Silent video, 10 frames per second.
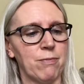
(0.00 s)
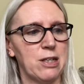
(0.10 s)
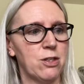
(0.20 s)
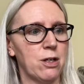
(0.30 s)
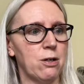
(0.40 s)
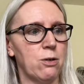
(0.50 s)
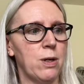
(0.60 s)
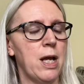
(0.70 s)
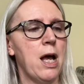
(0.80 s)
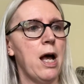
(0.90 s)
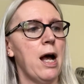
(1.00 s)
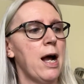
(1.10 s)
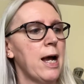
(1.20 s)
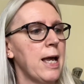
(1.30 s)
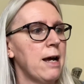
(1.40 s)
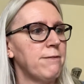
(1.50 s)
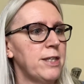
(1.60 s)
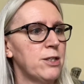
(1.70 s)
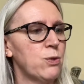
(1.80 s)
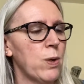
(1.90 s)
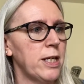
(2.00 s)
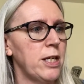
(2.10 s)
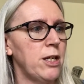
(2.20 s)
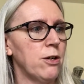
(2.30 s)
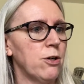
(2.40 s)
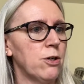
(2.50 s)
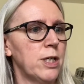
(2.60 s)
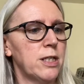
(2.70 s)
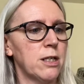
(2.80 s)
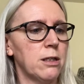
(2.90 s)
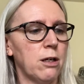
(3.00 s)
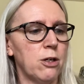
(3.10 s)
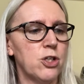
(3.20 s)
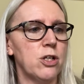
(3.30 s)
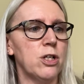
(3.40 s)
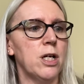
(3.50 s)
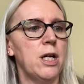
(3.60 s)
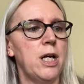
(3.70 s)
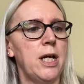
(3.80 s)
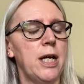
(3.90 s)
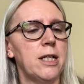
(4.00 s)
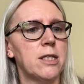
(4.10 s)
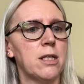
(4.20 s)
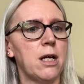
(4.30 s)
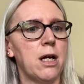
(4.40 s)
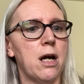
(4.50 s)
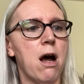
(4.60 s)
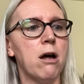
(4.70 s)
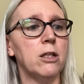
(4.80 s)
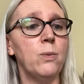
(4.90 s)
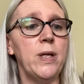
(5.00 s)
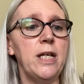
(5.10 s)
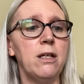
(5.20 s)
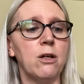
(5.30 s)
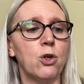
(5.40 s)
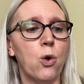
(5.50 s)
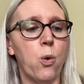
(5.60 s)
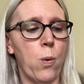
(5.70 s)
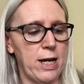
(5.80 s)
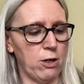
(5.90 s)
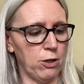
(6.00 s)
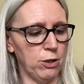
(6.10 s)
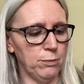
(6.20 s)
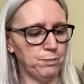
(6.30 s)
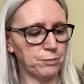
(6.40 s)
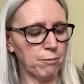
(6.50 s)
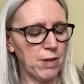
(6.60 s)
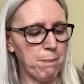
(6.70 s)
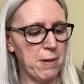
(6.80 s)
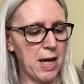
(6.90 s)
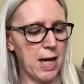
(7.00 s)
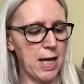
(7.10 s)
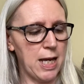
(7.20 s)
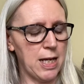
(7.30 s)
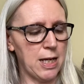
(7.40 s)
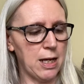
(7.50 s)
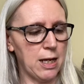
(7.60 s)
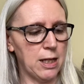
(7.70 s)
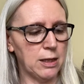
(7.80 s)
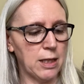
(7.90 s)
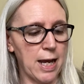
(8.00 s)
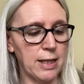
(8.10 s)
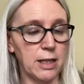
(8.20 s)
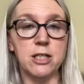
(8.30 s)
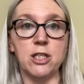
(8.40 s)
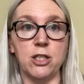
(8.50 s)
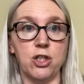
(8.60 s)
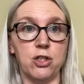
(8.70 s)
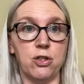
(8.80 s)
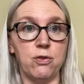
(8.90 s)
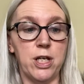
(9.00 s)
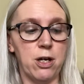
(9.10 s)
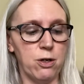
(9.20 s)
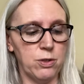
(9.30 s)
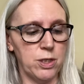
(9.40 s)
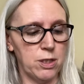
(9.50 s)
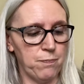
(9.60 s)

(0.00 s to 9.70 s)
So I have this one here. It's a larger, it's a Halloween Quaker by Lila's Studios.